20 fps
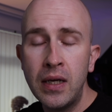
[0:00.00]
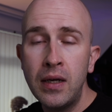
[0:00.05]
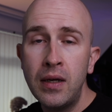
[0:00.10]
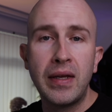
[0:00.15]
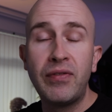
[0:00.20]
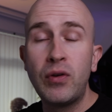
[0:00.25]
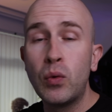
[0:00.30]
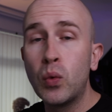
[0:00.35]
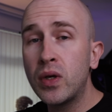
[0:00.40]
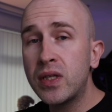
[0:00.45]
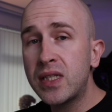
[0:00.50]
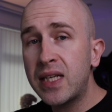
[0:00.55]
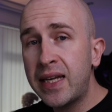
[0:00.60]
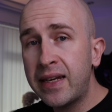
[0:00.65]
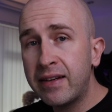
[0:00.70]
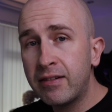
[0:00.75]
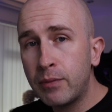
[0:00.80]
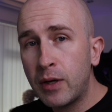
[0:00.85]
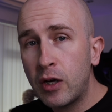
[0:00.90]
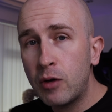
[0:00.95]
If you want to
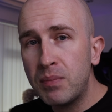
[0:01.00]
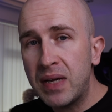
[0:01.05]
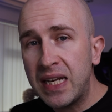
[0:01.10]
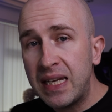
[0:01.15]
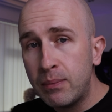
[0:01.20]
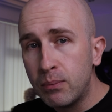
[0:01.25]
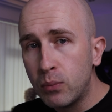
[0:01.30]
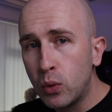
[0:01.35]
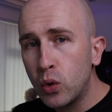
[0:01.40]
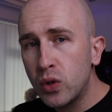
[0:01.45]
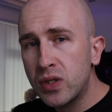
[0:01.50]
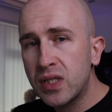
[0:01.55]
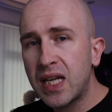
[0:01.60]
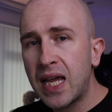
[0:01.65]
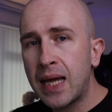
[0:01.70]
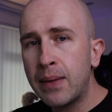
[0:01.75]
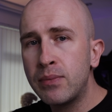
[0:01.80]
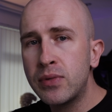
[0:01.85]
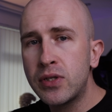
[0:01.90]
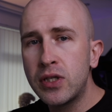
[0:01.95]
hear about many more
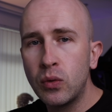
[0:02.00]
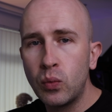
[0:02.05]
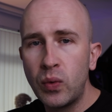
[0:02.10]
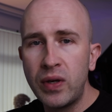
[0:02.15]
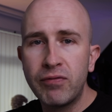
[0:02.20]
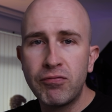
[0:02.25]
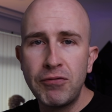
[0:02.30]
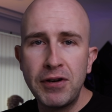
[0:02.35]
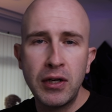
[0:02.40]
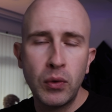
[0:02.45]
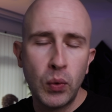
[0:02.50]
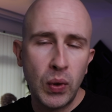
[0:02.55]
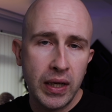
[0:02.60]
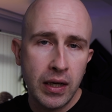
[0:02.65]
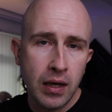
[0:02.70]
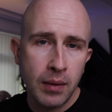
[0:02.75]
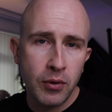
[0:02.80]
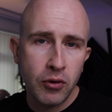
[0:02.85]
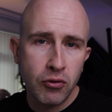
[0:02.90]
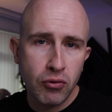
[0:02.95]
scams that we frequently
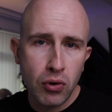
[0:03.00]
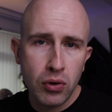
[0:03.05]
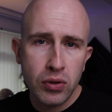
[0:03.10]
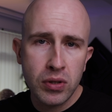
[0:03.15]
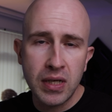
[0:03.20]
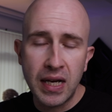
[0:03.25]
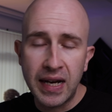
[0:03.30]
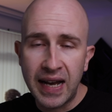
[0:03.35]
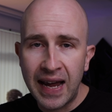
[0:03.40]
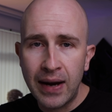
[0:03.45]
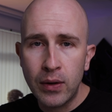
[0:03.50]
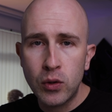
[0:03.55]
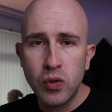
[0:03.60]
come across and how